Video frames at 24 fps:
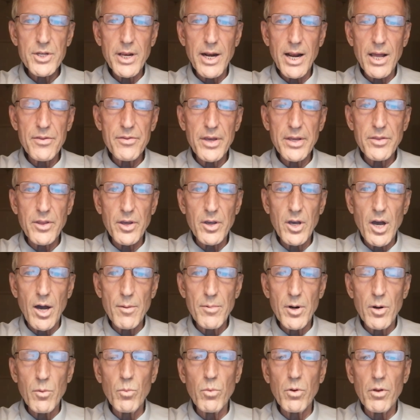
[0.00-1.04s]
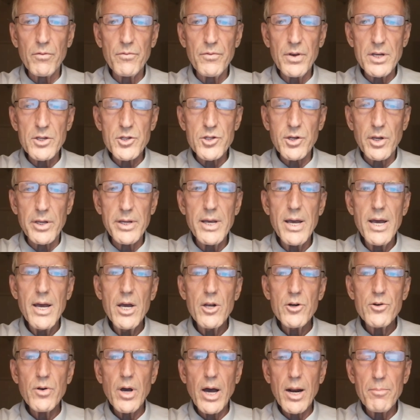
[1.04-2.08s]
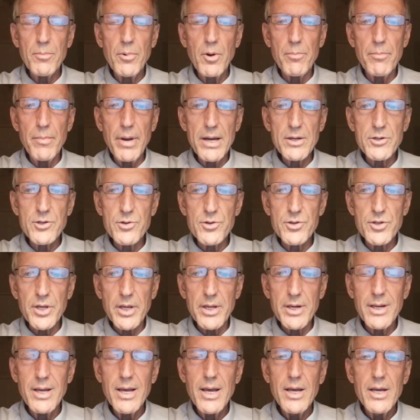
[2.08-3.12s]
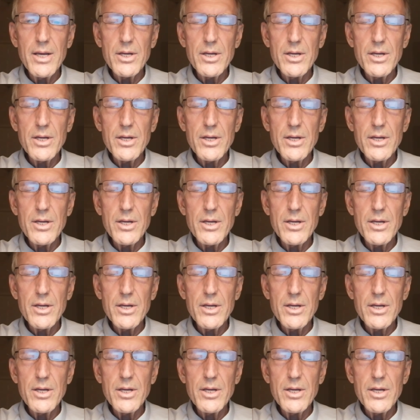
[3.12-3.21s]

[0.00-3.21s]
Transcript: and I think the government will eventually try to put measures in